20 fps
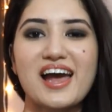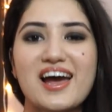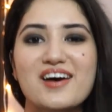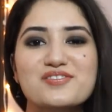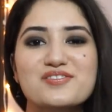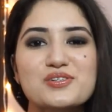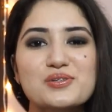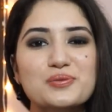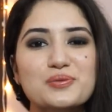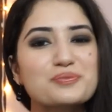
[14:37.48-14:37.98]
have
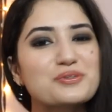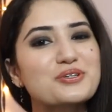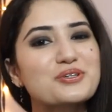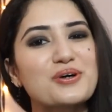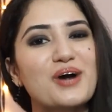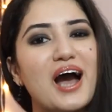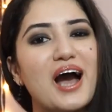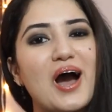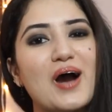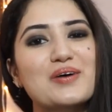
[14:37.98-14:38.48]
zoomed you
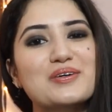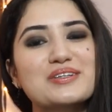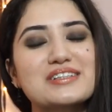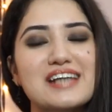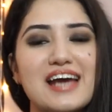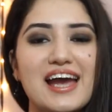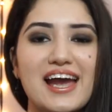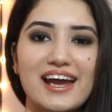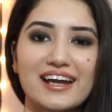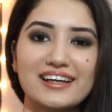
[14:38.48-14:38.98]
out,
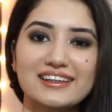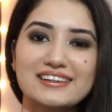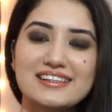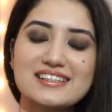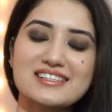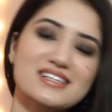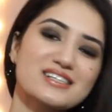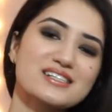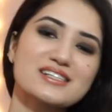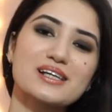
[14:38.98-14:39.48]
and
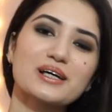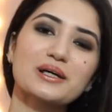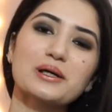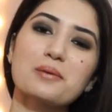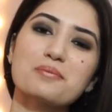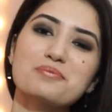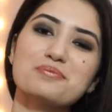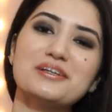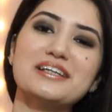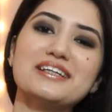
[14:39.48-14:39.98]
this is the
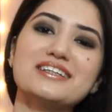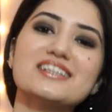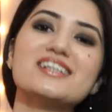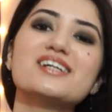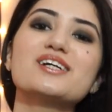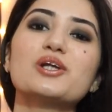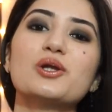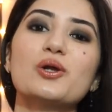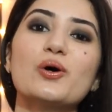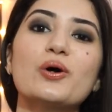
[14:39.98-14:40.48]

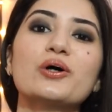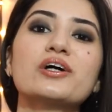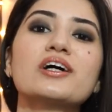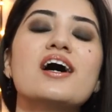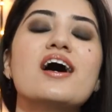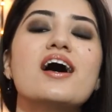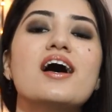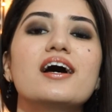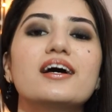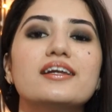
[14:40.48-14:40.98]
completed look,
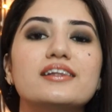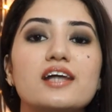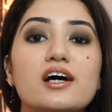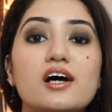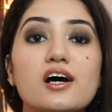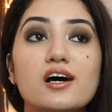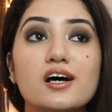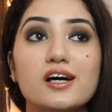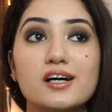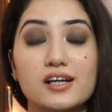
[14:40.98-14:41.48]

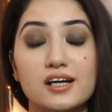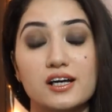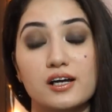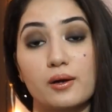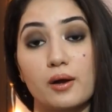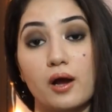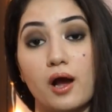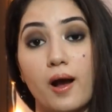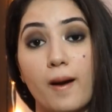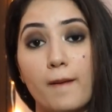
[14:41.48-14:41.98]
the
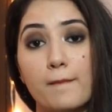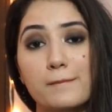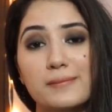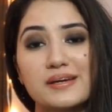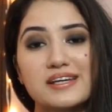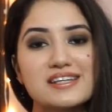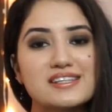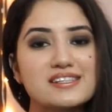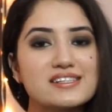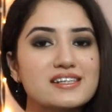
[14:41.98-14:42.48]

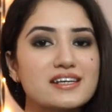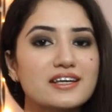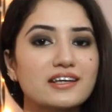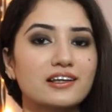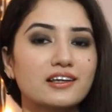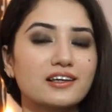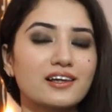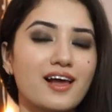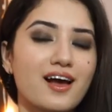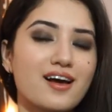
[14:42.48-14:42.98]
amazing
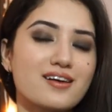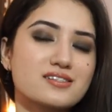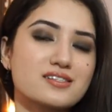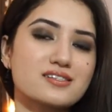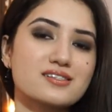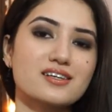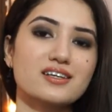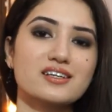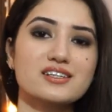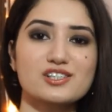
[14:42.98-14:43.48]

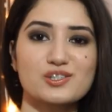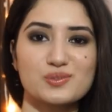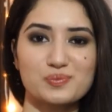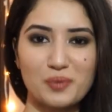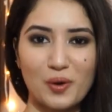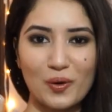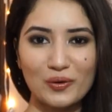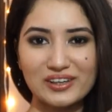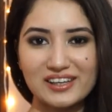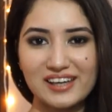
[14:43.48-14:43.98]
classic
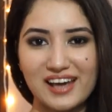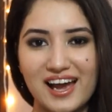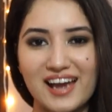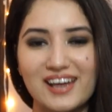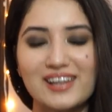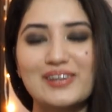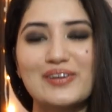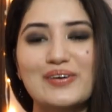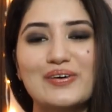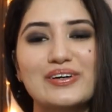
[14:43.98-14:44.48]
smoky
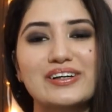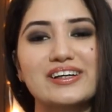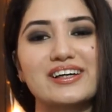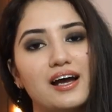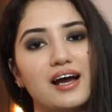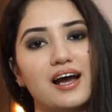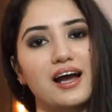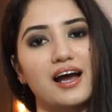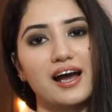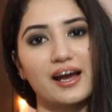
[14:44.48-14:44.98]
eye look.
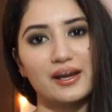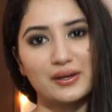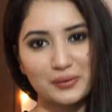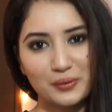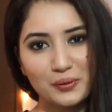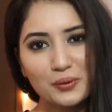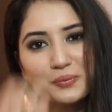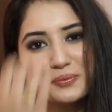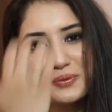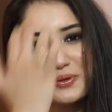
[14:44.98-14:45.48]
I
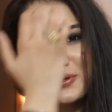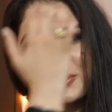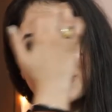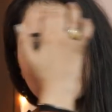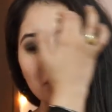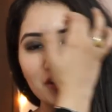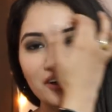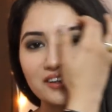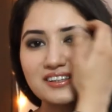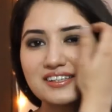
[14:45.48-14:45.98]
hope you
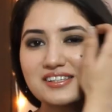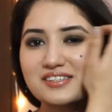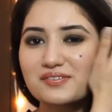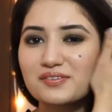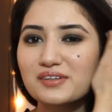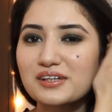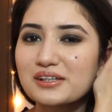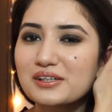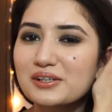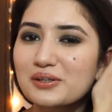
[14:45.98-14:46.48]
enjoyed this
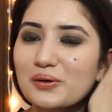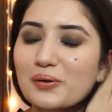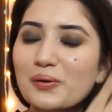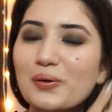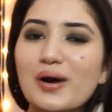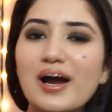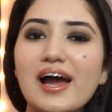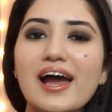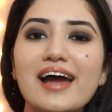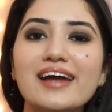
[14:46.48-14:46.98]
video,
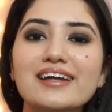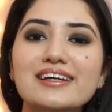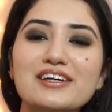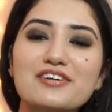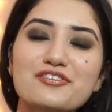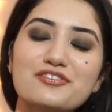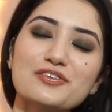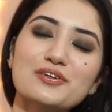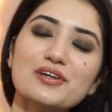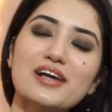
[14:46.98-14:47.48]
and
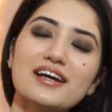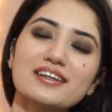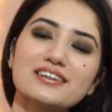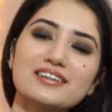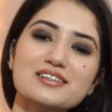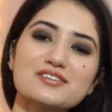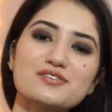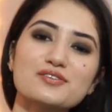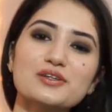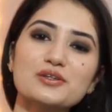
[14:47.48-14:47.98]
if you like
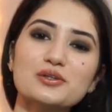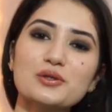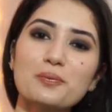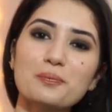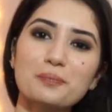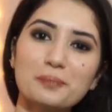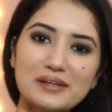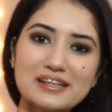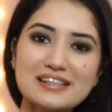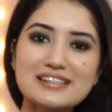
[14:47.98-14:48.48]
this video,
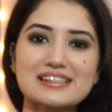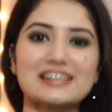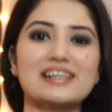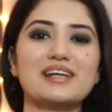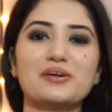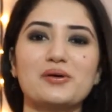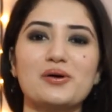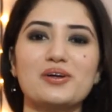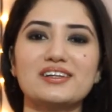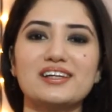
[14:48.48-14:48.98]
please click
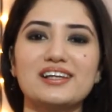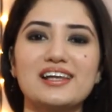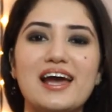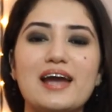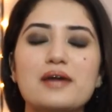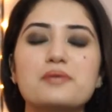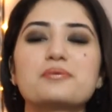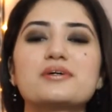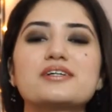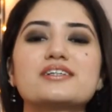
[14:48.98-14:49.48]
on the
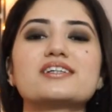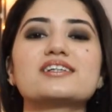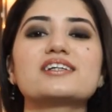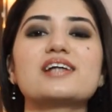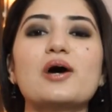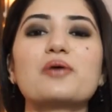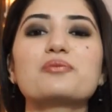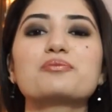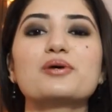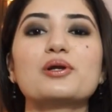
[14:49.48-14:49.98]
like button
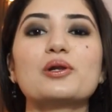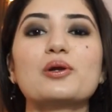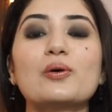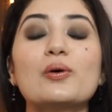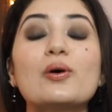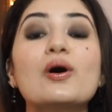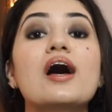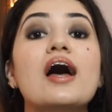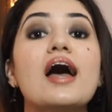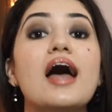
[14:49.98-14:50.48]
down
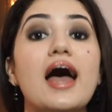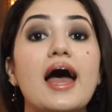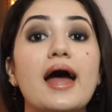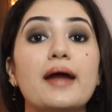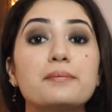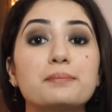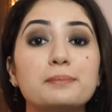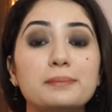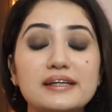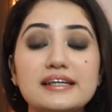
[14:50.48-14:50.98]
below,
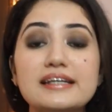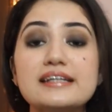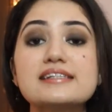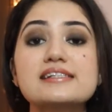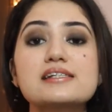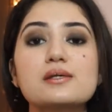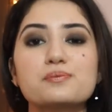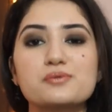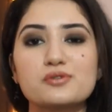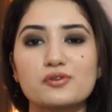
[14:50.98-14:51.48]
and please
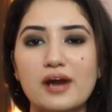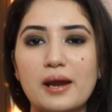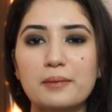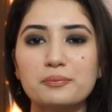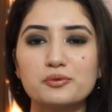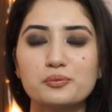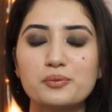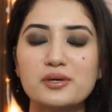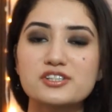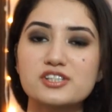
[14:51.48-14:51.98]
subscribe to
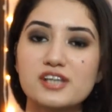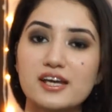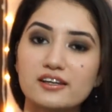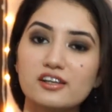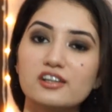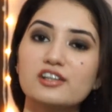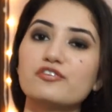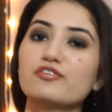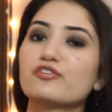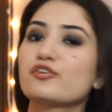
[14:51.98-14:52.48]
my channel
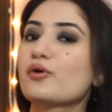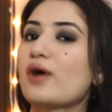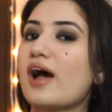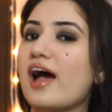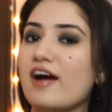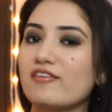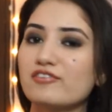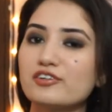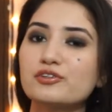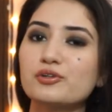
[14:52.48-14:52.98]
if you
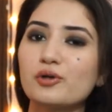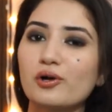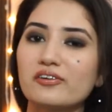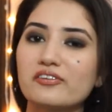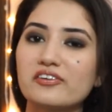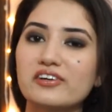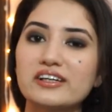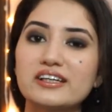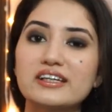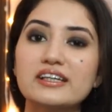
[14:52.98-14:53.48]
haven't
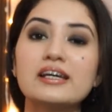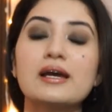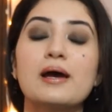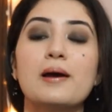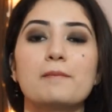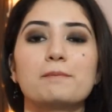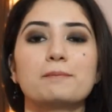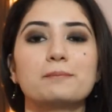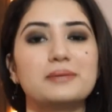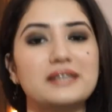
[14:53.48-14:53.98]
already.
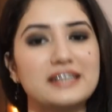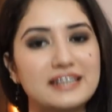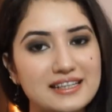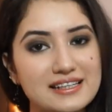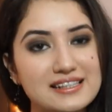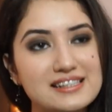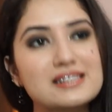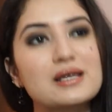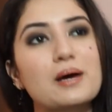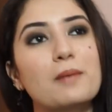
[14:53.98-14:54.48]
Please
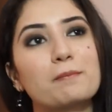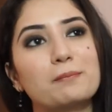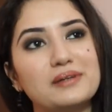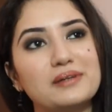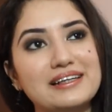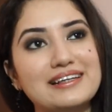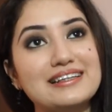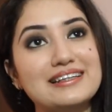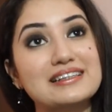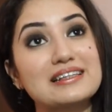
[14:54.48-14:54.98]

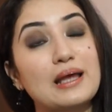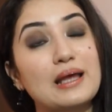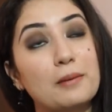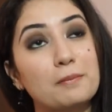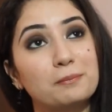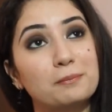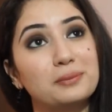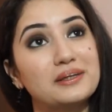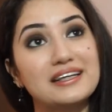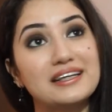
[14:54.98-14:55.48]

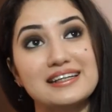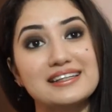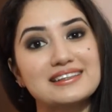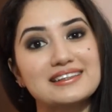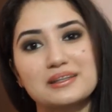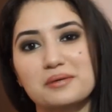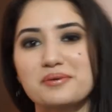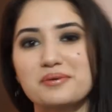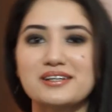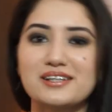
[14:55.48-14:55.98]

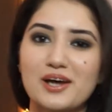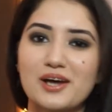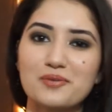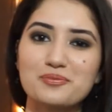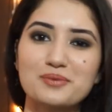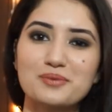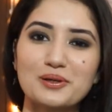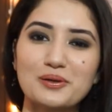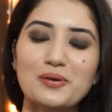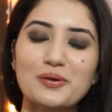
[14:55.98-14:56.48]
comment down
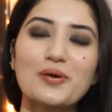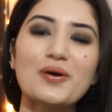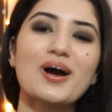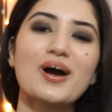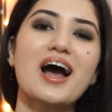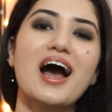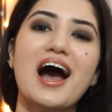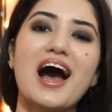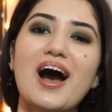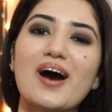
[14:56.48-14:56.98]
below
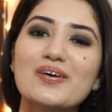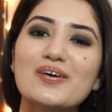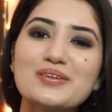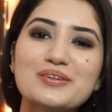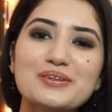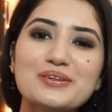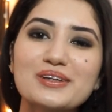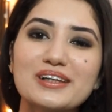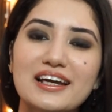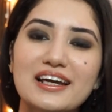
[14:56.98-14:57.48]
how do
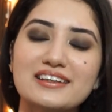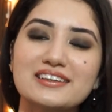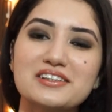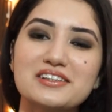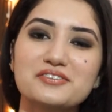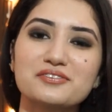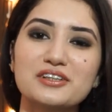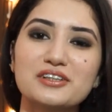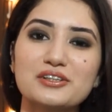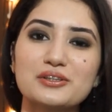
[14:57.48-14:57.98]
you like this
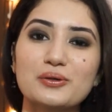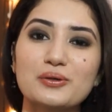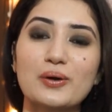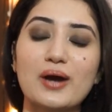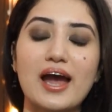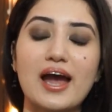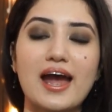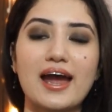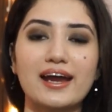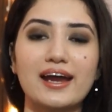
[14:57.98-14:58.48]
video,
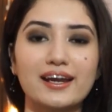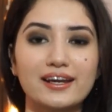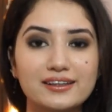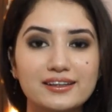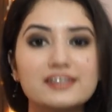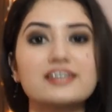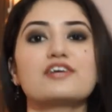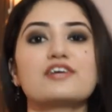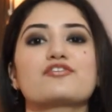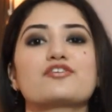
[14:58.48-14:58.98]
and
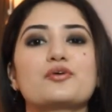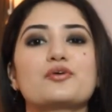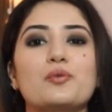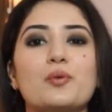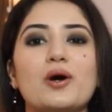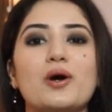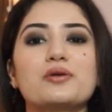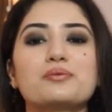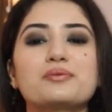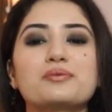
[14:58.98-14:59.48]
if you
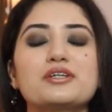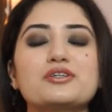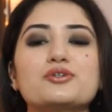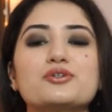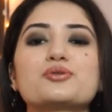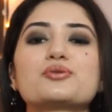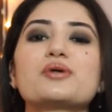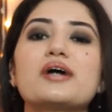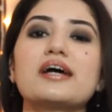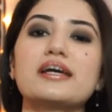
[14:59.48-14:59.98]
want me to
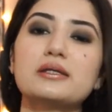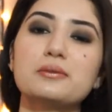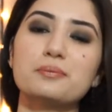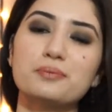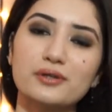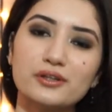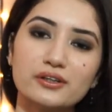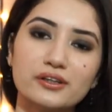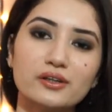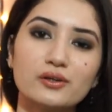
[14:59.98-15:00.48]
do any
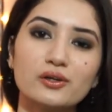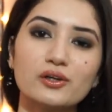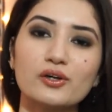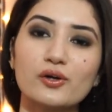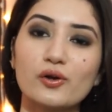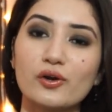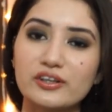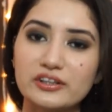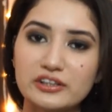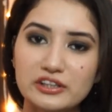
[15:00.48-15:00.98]
particular
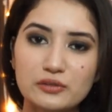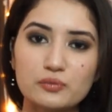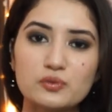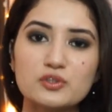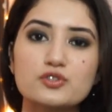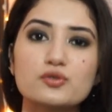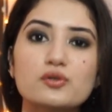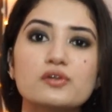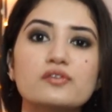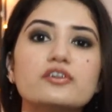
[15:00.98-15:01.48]
or
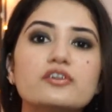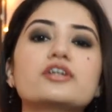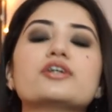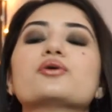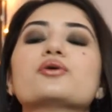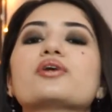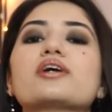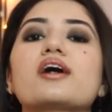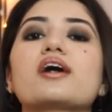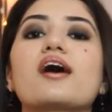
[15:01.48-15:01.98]
individual video
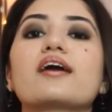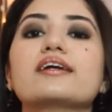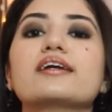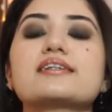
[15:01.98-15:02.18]
regarding